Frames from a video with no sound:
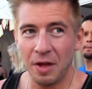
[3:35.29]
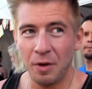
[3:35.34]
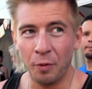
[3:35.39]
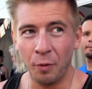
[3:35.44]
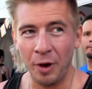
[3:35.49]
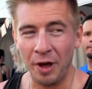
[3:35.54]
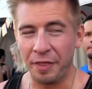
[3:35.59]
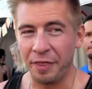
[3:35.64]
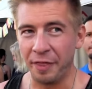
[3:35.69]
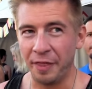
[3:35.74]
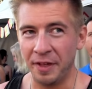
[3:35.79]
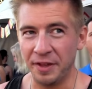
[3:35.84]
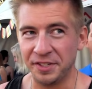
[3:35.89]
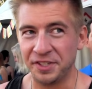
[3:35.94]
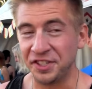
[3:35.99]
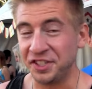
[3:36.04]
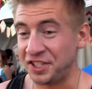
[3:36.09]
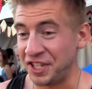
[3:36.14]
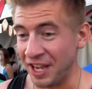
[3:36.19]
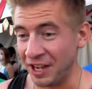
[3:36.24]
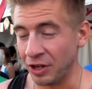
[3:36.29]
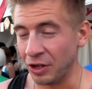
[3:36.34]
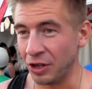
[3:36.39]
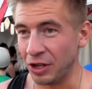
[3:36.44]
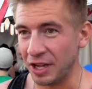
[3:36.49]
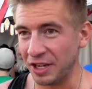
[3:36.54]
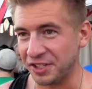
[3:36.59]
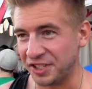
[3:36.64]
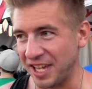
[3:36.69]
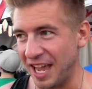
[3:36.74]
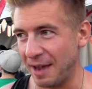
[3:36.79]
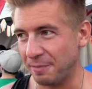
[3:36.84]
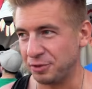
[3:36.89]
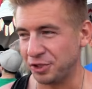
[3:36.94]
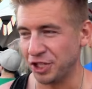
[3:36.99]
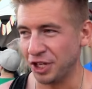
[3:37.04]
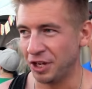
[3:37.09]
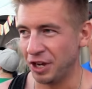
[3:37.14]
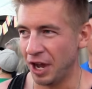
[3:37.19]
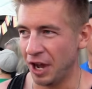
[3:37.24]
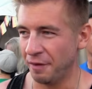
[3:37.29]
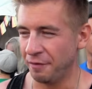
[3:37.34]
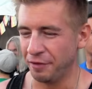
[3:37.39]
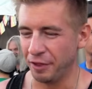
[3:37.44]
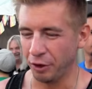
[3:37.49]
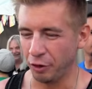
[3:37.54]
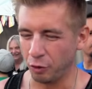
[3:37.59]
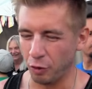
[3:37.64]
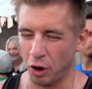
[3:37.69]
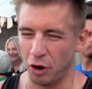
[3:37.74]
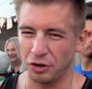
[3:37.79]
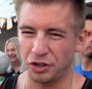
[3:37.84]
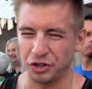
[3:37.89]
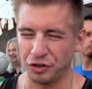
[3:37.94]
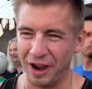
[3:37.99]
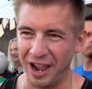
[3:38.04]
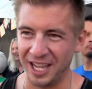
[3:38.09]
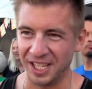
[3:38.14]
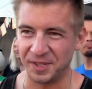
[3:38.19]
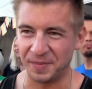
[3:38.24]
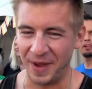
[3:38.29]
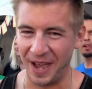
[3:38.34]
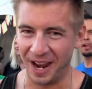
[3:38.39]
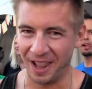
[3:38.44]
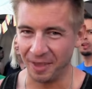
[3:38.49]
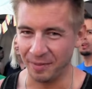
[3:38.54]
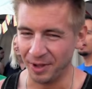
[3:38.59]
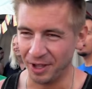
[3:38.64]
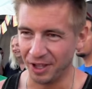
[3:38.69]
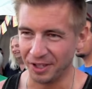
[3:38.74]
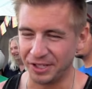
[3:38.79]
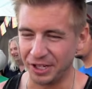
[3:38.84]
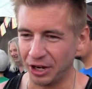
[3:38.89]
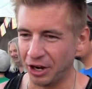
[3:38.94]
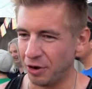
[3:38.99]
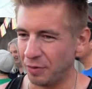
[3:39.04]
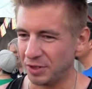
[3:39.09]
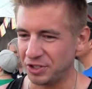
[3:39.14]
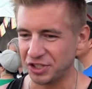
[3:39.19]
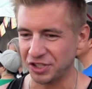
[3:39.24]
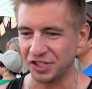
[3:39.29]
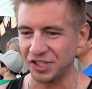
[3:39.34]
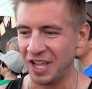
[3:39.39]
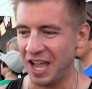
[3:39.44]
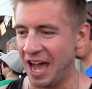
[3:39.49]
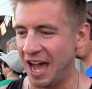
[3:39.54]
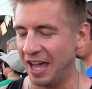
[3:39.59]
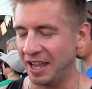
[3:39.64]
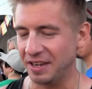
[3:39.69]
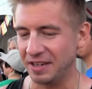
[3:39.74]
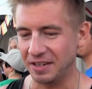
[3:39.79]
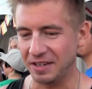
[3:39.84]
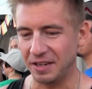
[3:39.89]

With the single exception of the, quote, trans ban in the military, which is not